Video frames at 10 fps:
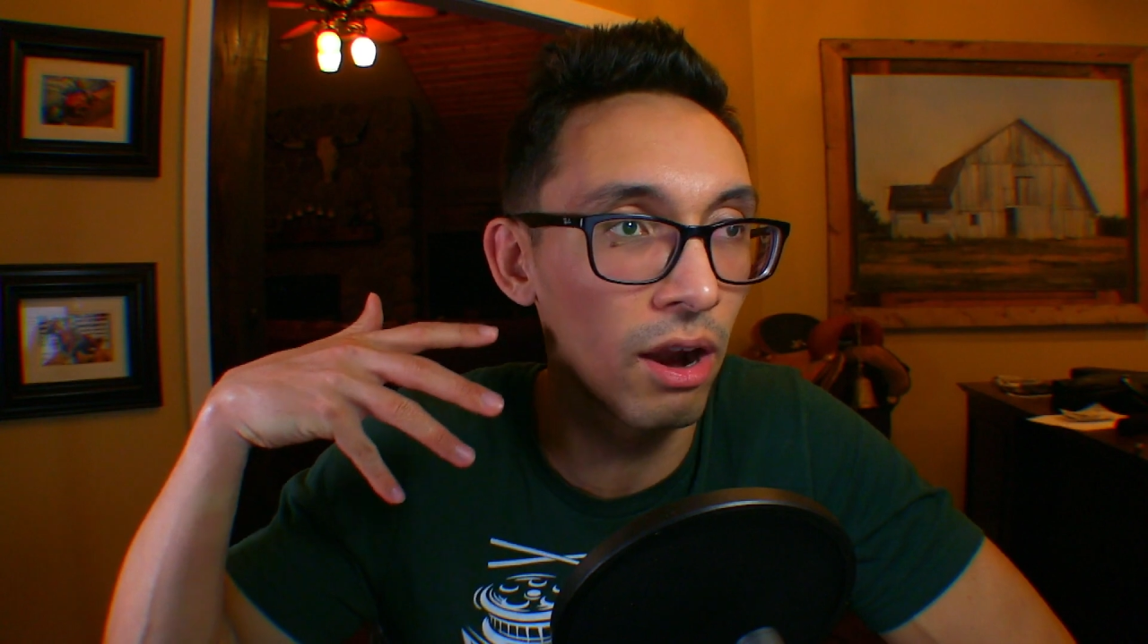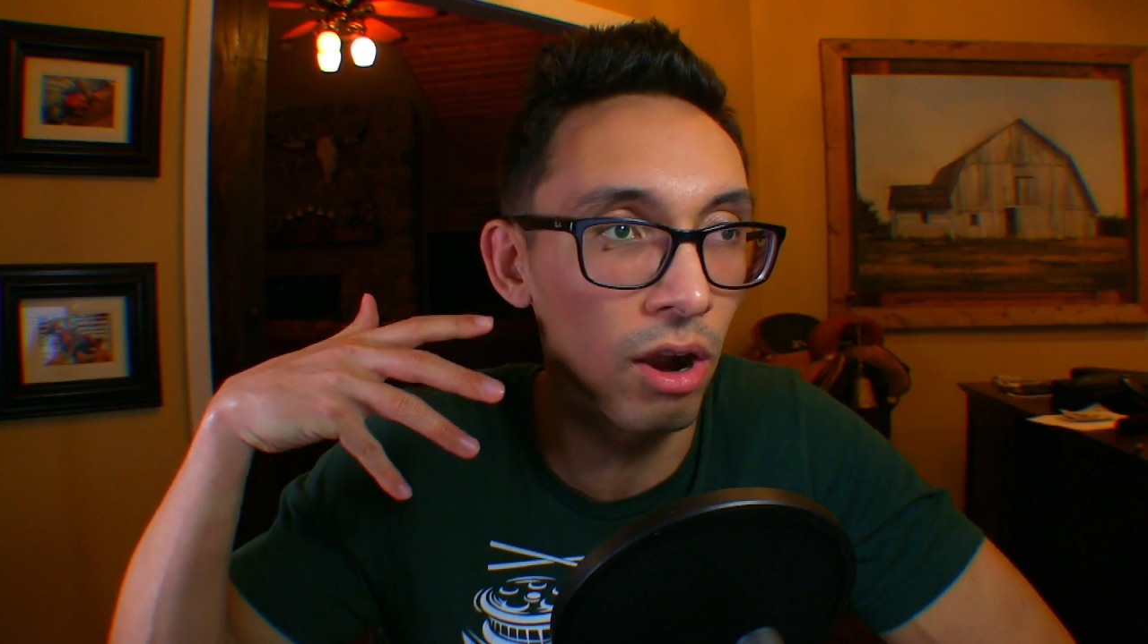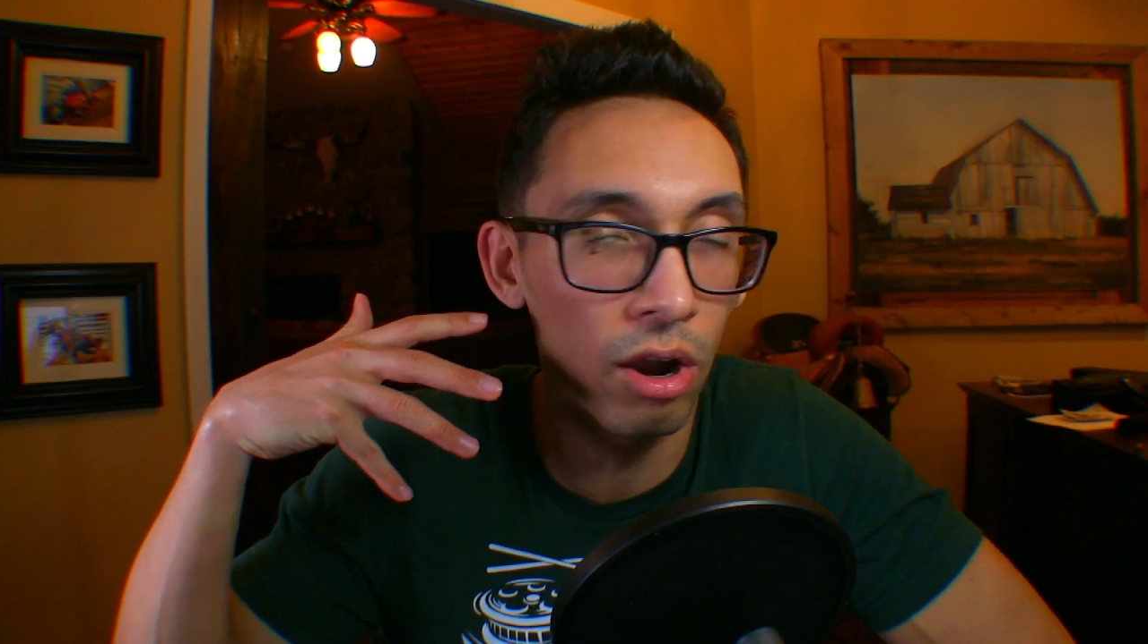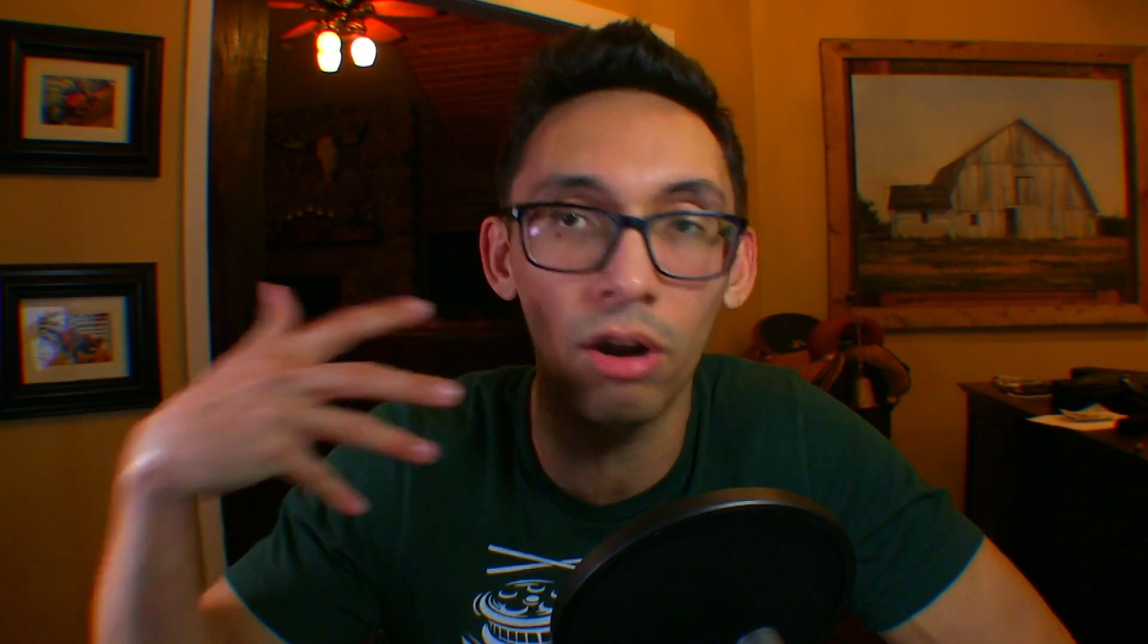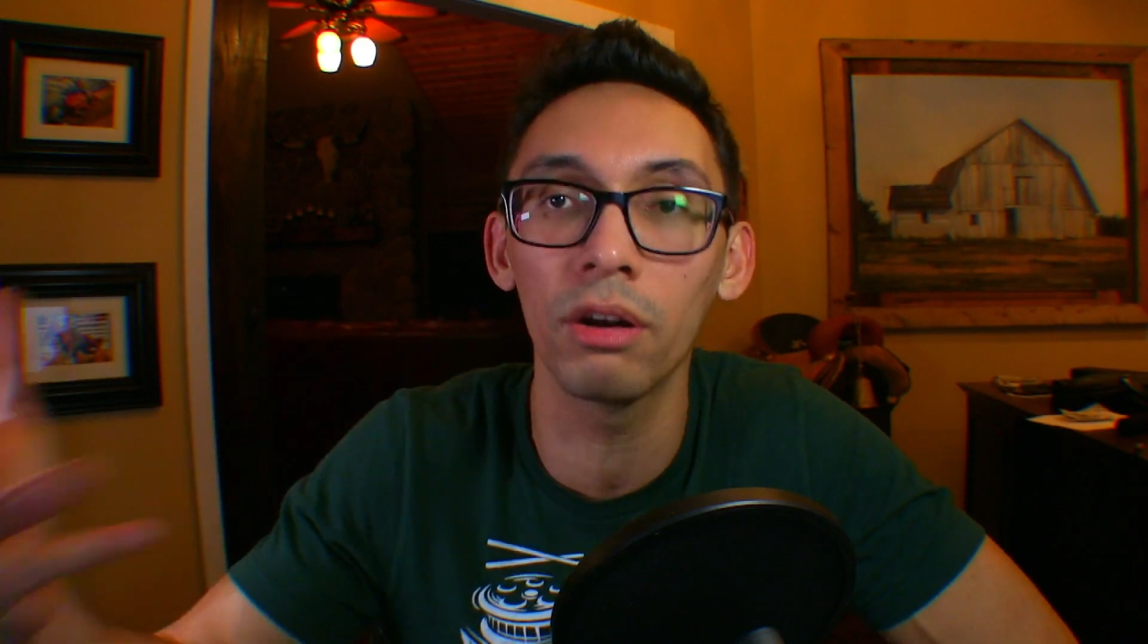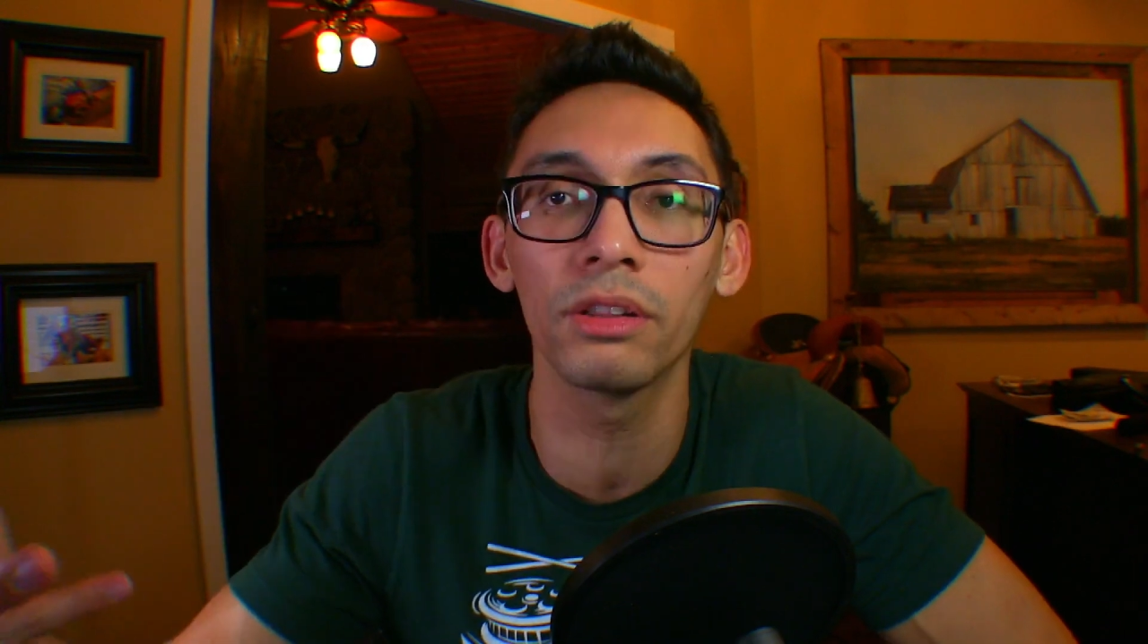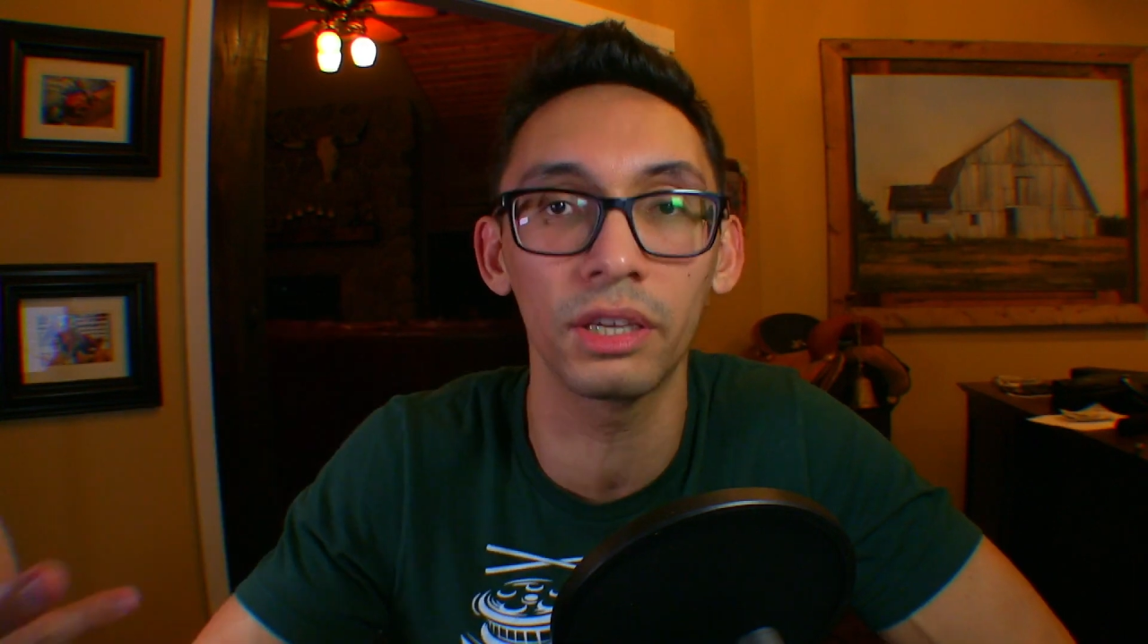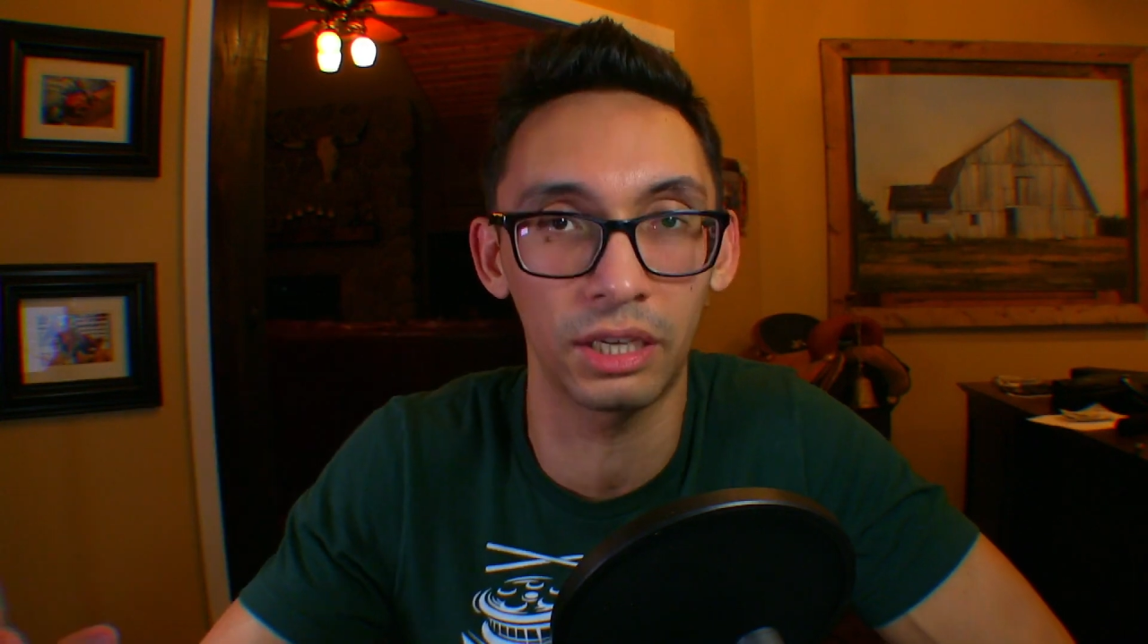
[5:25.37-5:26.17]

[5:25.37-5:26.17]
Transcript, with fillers: heard the